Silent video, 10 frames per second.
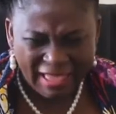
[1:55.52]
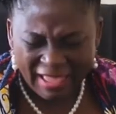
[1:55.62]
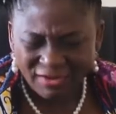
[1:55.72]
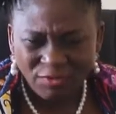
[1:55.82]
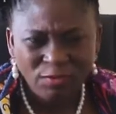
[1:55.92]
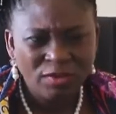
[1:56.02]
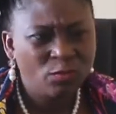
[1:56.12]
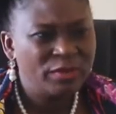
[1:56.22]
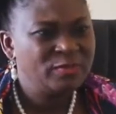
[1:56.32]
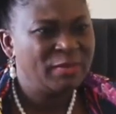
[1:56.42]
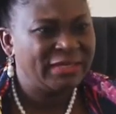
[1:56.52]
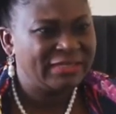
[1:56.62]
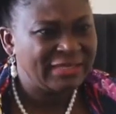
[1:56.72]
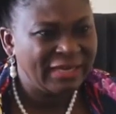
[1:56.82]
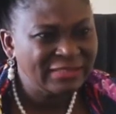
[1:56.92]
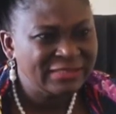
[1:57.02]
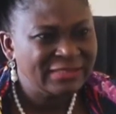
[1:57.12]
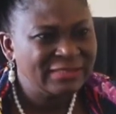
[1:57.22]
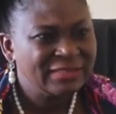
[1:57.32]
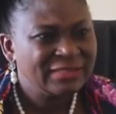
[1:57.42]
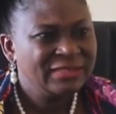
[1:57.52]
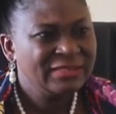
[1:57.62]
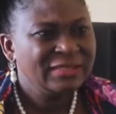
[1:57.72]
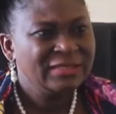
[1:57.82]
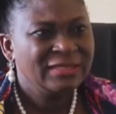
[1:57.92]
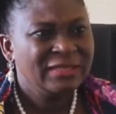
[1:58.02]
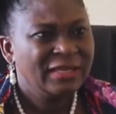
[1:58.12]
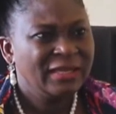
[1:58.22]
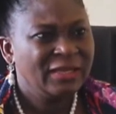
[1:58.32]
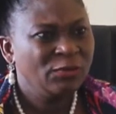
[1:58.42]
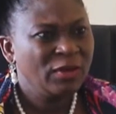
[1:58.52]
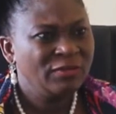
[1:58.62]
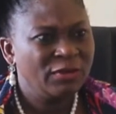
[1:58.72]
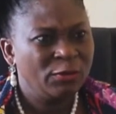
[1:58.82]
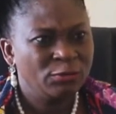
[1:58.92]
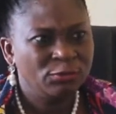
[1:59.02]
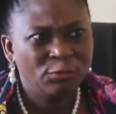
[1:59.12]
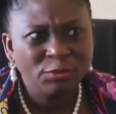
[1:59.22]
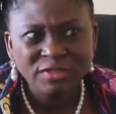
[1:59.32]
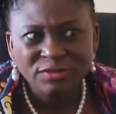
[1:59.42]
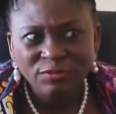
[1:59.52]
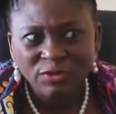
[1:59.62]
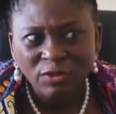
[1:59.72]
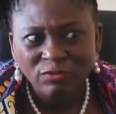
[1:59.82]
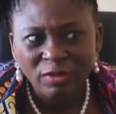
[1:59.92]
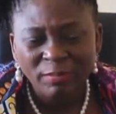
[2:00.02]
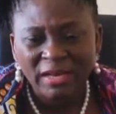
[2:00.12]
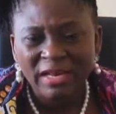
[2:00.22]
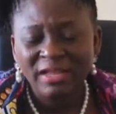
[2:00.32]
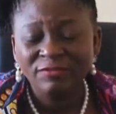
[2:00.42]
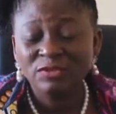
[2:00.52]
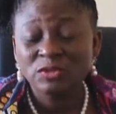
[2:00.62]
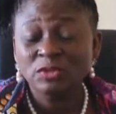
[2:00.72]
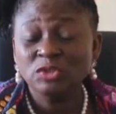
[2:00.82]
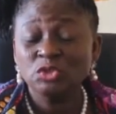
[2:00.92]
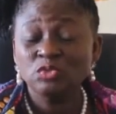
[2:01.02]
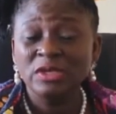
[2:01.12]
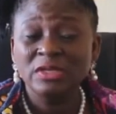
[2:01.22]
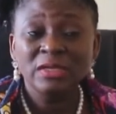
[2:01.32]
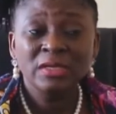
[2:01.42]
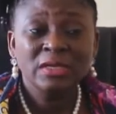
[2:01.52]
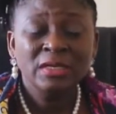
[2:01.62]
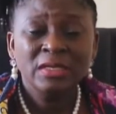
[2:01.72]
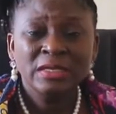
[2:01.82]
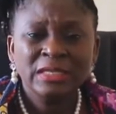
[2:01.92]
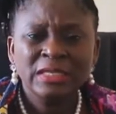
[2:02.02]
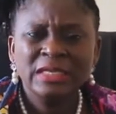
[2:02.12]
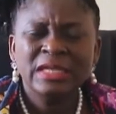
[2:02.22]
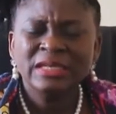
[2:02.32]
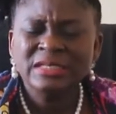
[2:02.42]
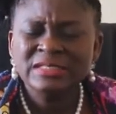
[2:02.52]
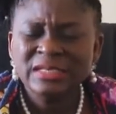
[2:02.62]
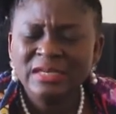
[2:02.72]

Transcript: angry. Where's my daddy? I don't have an authority figure over my life. Such mm. children kick against